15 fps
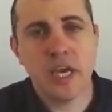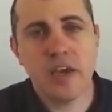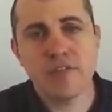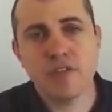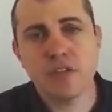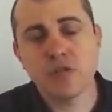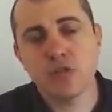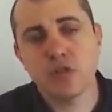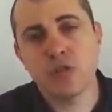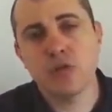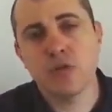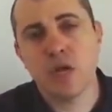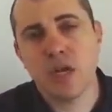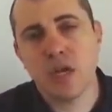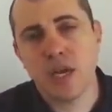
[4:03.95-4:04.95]
If you
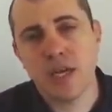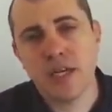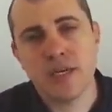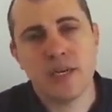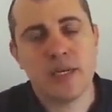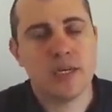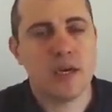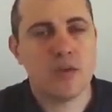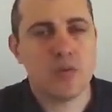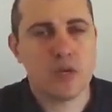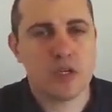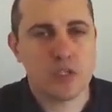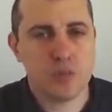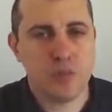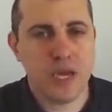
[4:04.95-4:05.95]
do a Lightning
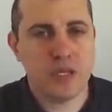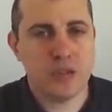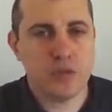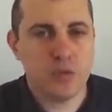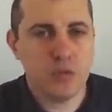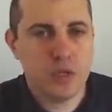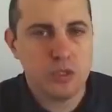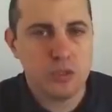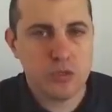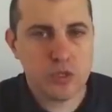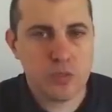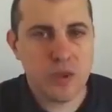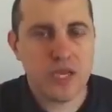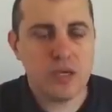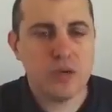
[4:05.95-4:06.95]
Network spend, when you
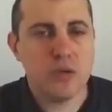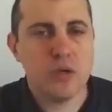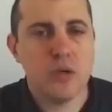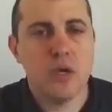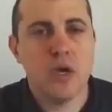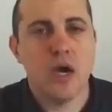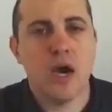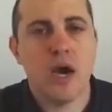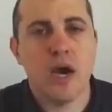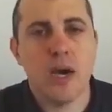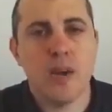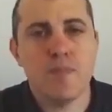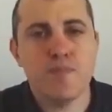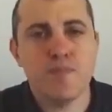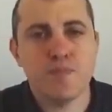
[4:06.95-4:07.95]
spend
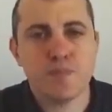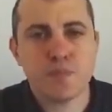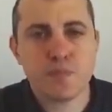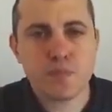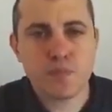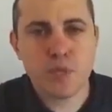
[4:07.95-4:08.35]
um,